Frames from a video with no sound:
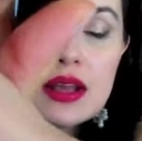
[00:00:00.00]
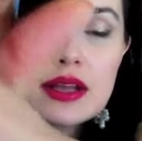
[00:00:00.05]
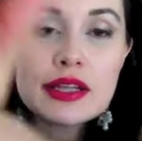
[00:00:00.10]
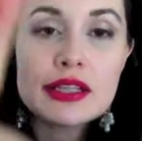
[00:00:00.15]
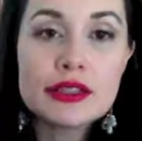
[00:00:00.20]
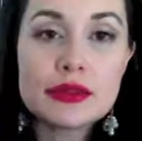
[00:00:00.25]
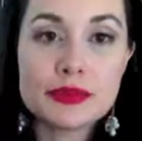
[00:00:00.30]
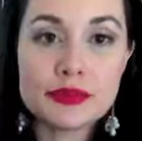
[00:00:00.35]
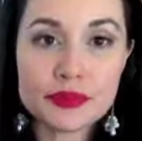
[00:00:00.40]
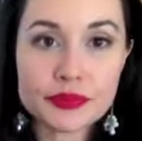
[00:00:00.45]

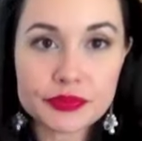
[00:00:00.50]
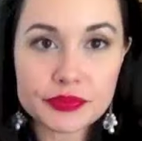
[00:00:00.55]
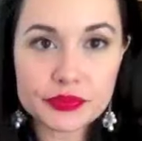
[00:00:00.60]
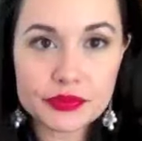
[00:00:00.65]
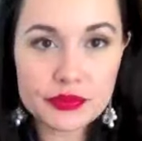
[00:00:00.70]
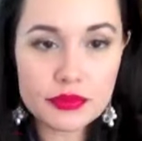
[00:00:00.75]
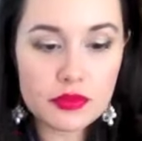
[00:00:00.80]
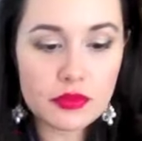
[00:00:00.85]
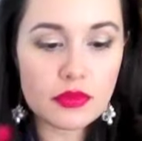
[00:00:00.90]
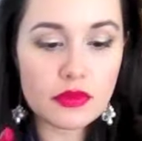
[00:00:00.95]
Um,
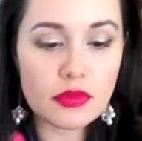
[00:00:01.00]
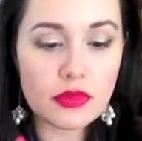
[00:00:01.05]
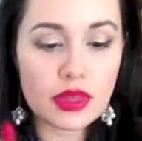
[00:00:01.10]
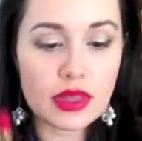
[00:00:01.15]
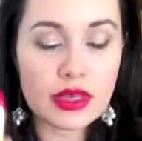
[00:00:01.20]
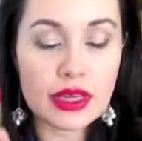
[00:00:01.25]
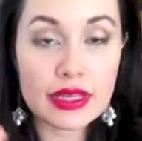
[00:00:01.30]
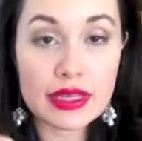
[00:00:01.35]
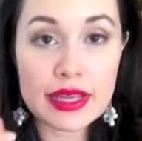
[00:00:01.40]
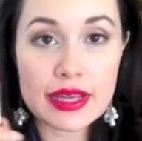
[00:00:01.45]

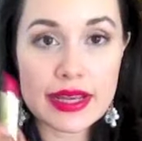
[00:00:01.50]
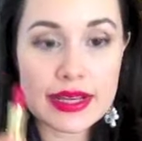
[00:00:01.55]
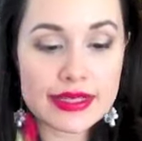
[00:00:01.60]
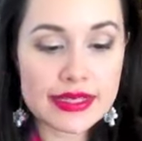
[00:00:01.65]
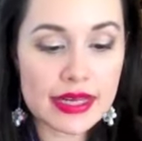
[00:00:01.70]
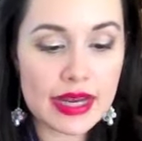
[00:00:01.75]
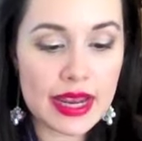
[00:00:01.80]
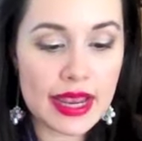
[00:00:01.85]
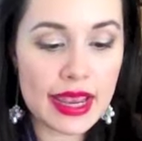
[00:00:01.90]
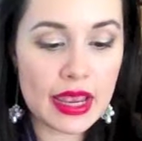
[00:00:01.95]
and like I
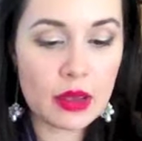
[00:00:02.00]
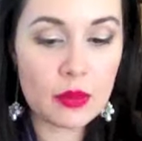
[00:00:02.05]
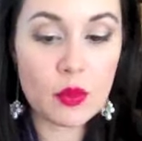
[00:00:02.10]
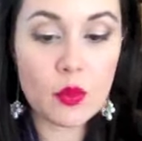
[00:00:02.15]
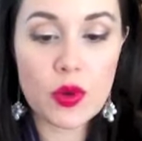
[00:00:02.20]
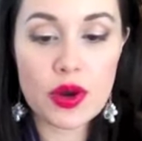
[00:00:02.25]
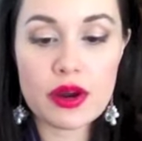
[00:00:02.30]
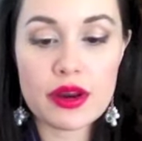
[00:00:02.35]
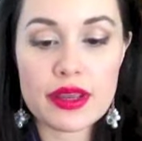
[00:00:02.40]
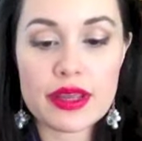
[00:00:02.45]
said, I am
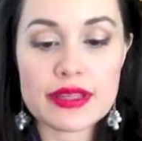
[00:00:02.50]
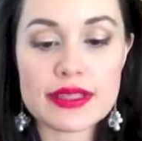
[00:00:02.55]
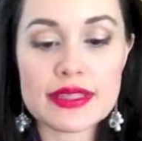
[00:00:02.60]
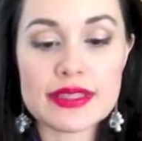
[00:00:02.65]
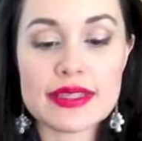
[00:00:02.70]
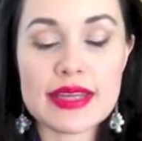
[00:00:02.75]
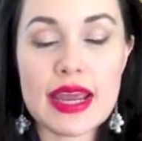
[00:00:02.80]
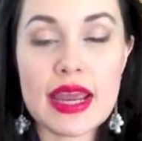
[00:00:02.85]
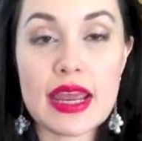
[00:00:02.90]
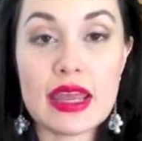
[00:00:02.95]
wearing it
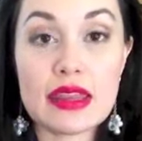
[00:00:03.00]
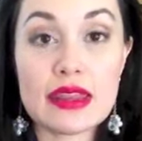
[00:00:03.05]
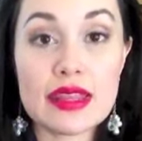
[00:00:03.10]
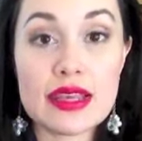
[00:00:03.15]
today.